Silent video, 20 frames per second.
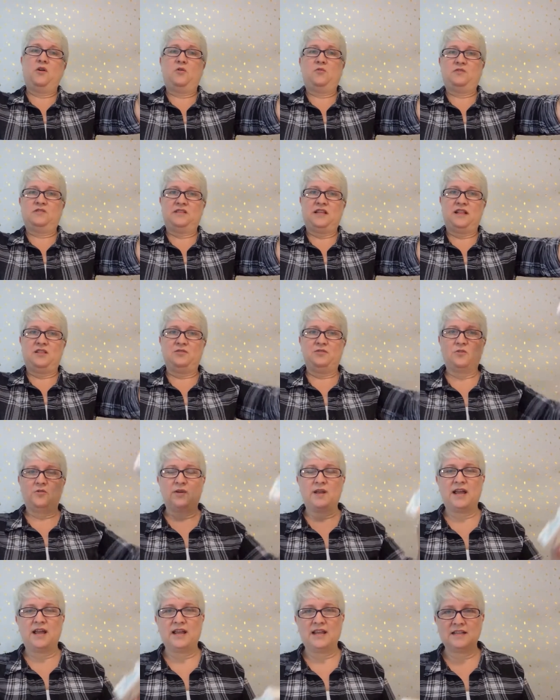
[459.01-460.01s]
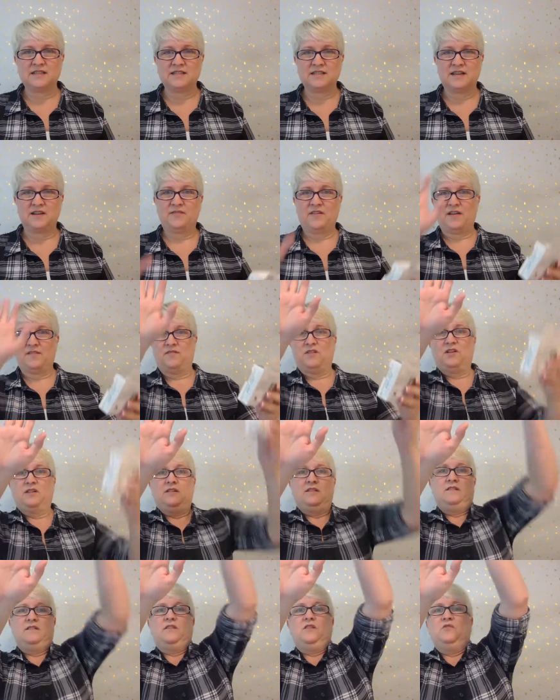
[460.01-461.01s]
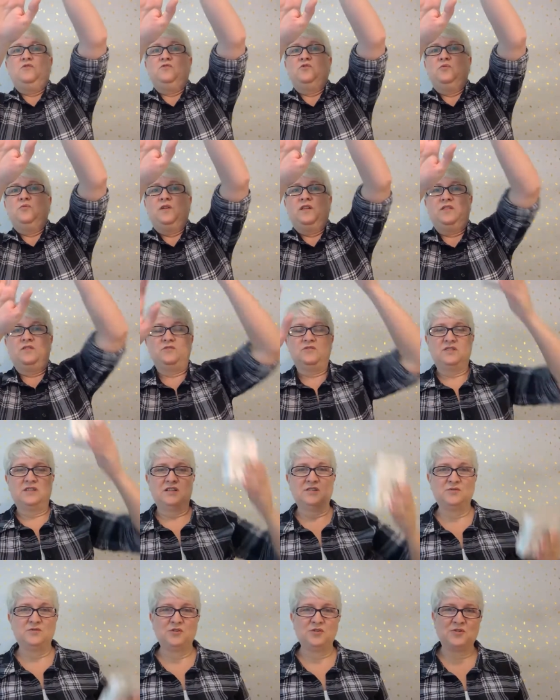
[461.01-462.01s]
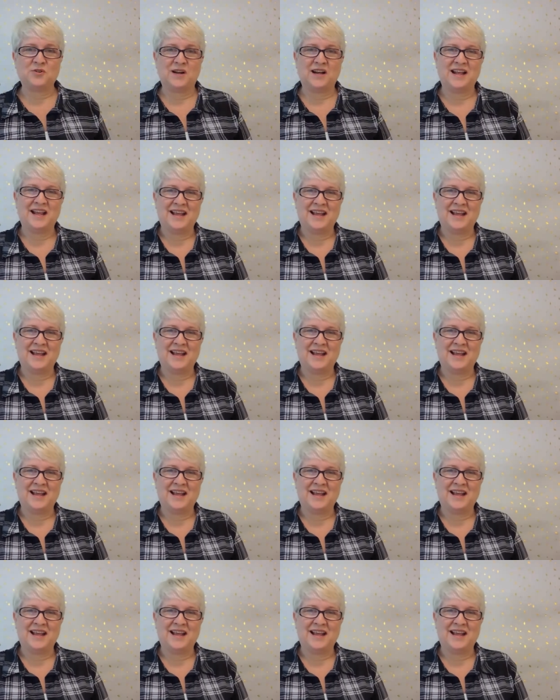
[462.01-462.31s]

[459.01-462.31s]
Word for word: oh does that look okay instead of having to you know do one of those things when you try to